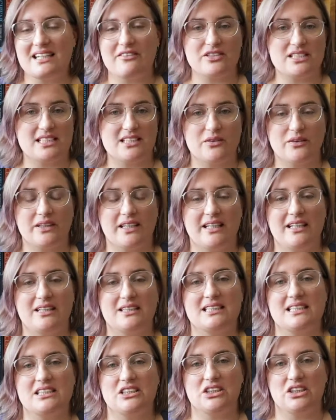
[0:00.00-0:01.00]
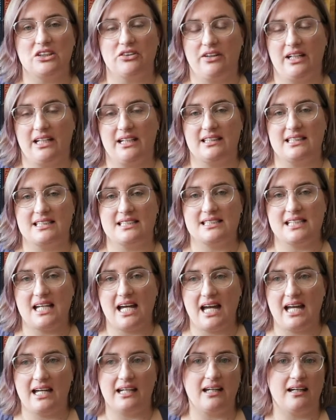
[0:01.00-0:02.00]
every single year since she created this
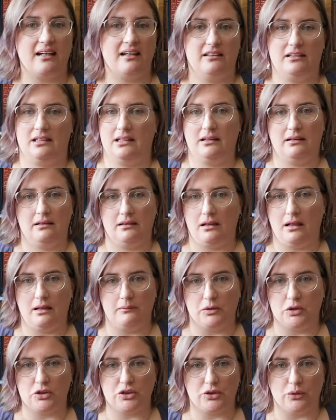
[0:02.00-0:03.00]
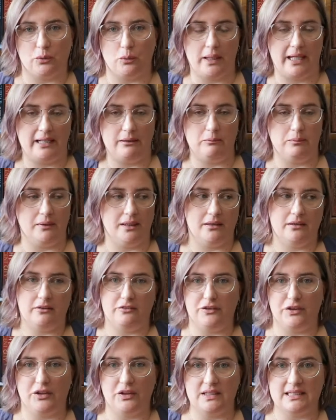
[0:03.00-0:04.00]
tag, I'm not sure when, but a
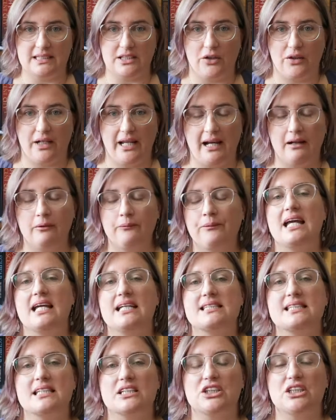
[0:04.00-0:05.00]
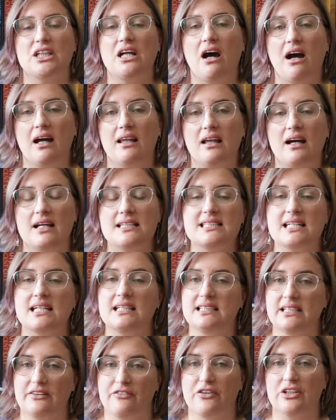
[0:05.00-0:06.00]
few years ago now, is that she highlights a
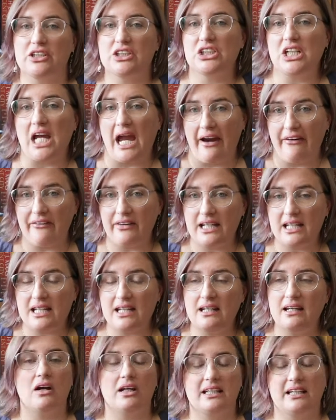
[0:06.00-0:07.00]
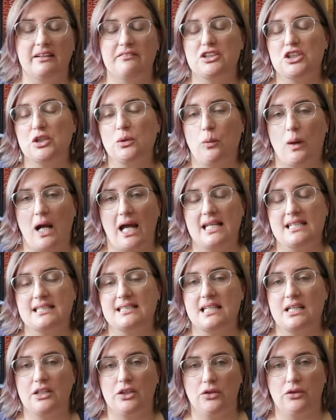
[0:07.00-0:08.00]
different charity, gives you ways
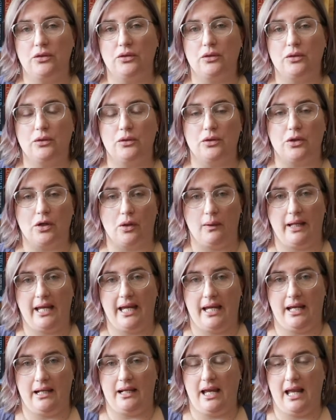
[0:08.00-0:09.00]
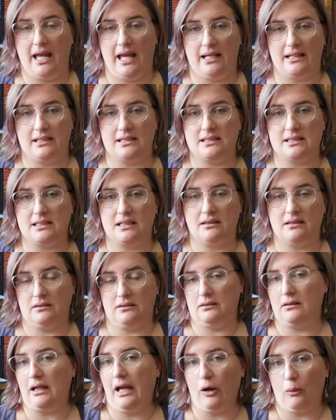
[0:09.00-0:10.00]
that you could go ahead and
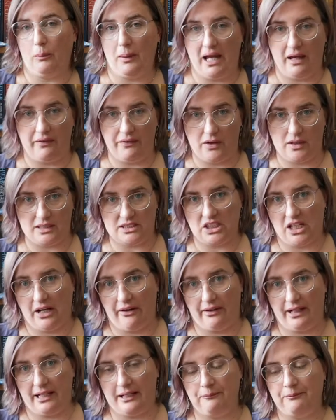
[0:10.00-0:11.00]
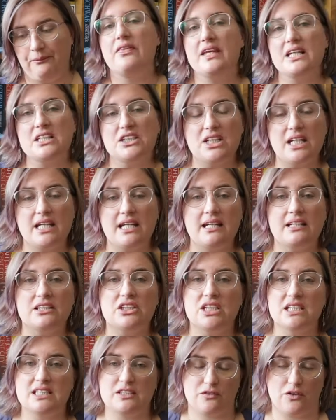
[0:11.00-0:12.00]
help out that charity. This year
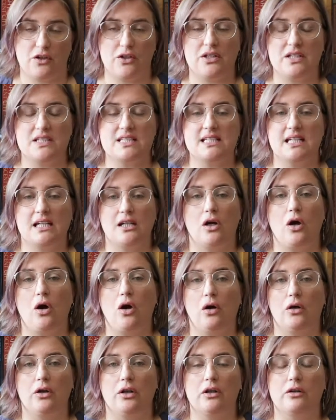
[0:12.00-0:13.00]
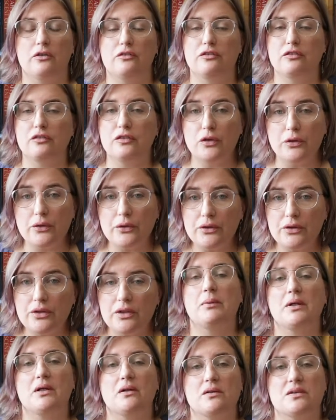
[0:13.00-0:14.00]
she's focusing on food,
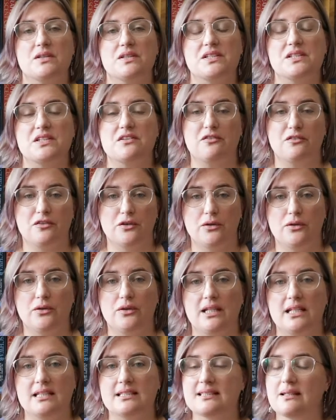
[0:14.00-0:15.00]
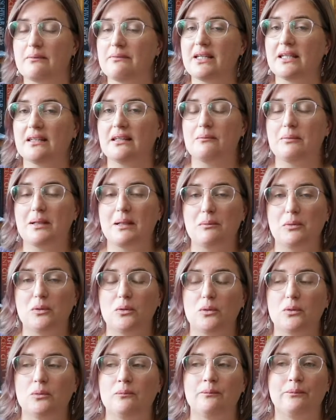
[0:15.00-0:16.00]
because food is something that
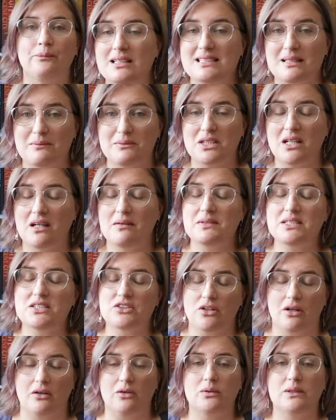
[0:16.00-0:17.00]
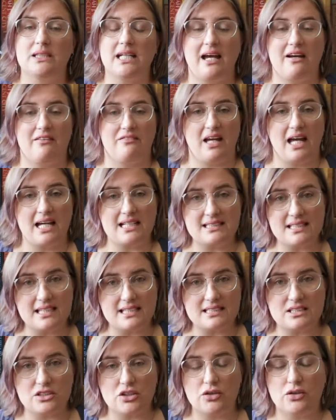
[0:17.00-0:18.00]
people sometimes struggle to have
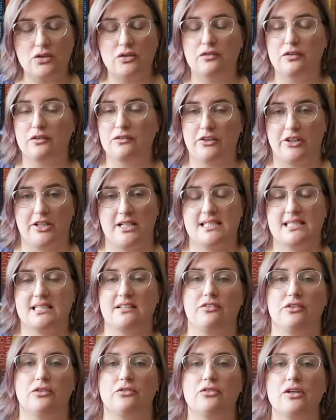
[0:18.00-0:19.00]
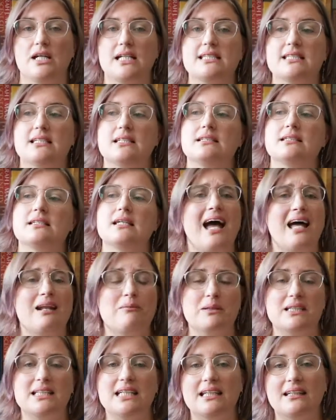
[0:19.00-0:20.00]
access to for various different reasons, and
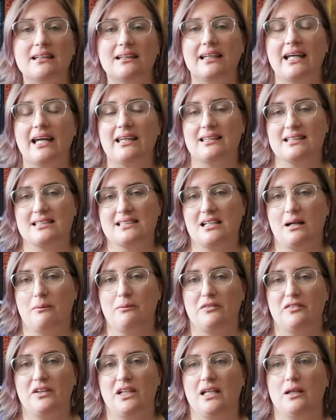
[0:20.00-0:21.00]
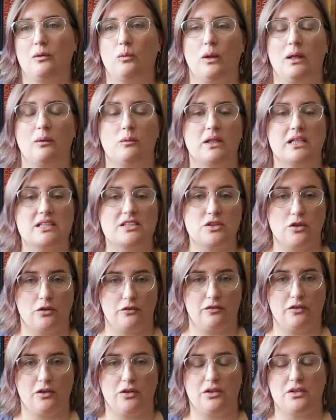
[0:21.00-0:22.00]
particularly at this time of year when we're so
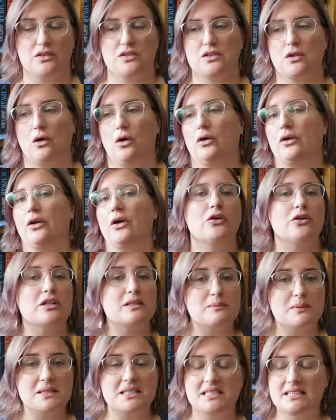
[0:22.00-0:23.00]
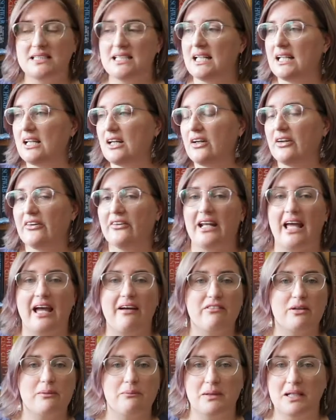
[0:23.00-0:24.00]
focused on Christmas dinner and
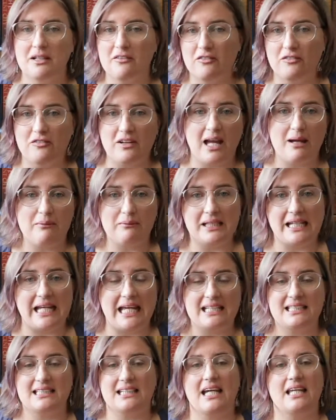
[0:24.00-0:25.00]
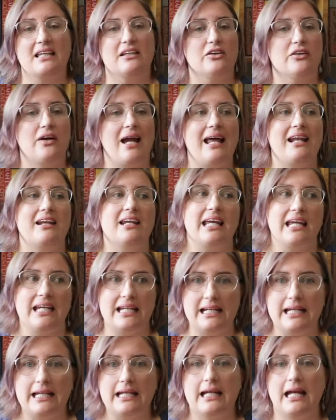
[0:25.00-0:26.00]
having a big family get together and
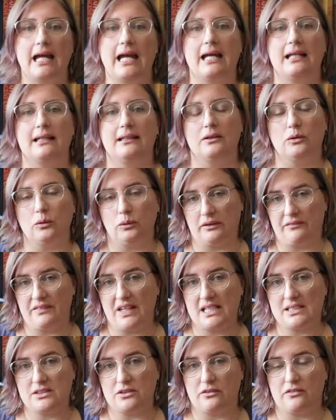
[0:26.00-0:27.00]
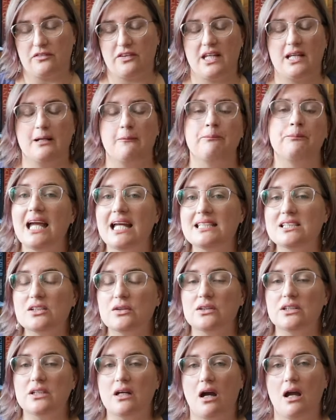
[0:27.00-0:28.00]
eating and all of that sort of thing. It's a
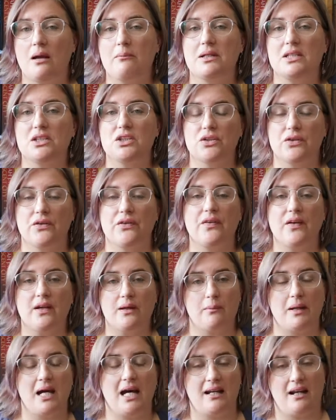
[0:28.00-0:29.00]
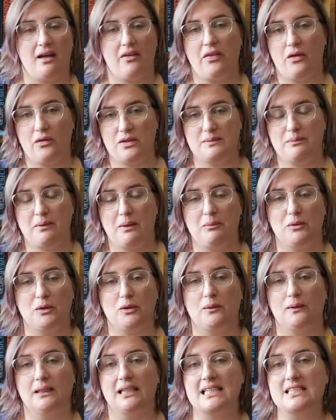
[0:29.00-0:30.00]
good time to think about those people who
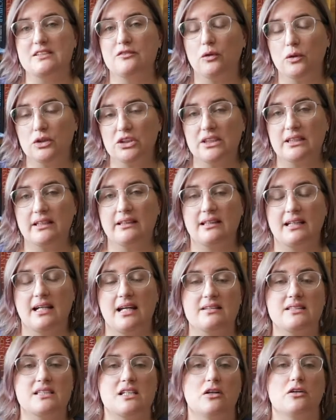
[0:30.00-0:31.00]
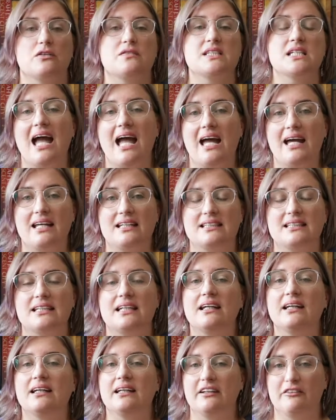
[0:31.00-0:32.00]
are less fortunate than ourselves and
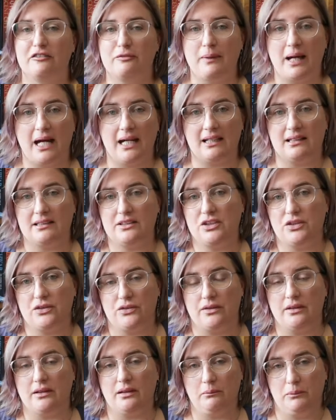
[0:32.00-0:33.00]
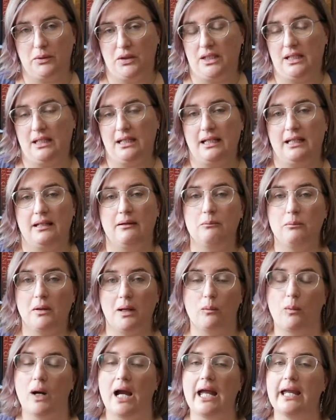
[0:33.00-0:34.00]
give back to the community by
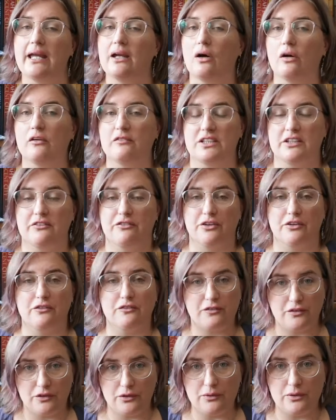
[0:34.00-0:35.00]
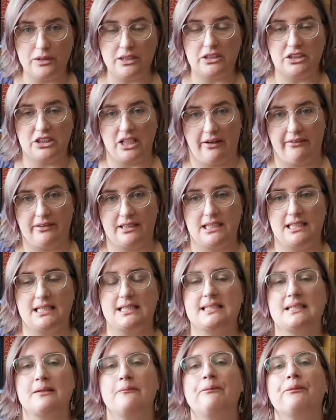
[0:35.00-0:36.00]
way of different food
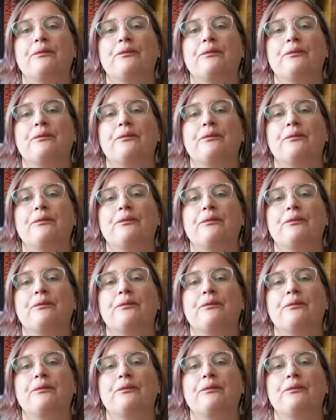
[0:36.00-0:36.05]
charities.